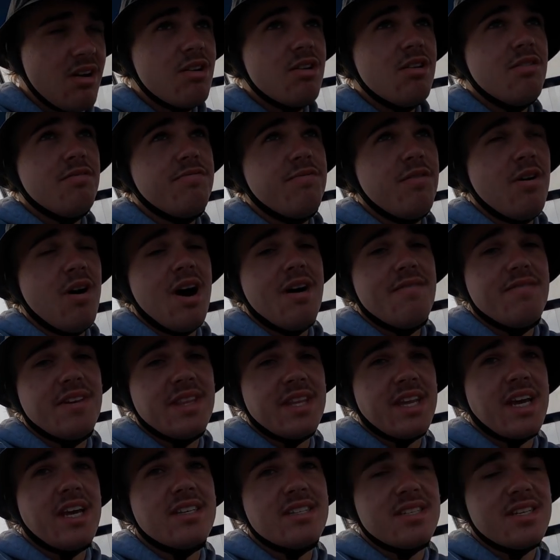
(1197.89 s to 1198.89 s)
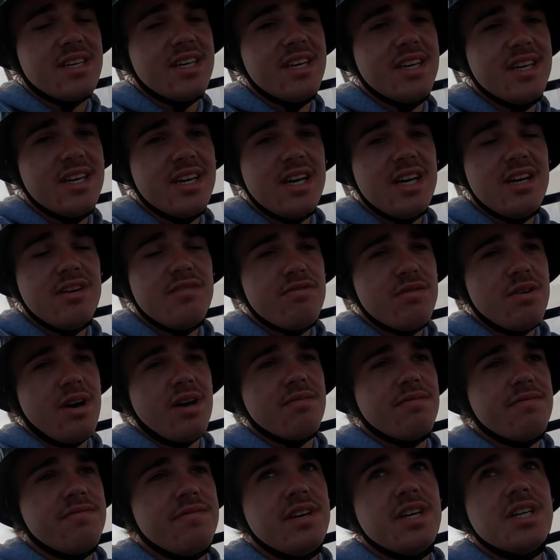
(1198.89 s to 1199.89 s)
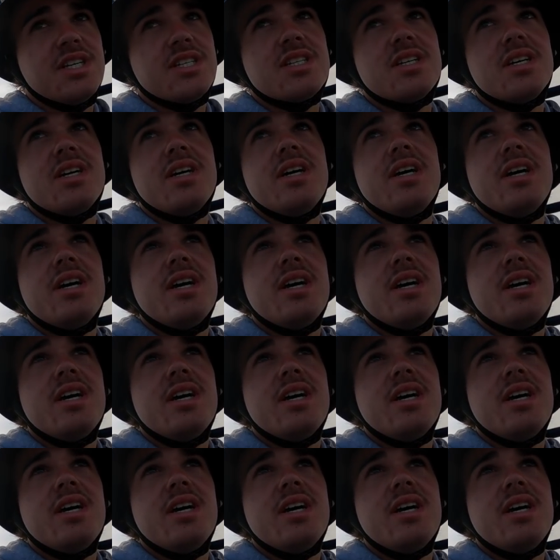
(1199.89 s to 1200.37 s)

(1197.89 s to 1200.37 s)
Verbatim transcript: Got five in the esky, a few other fish.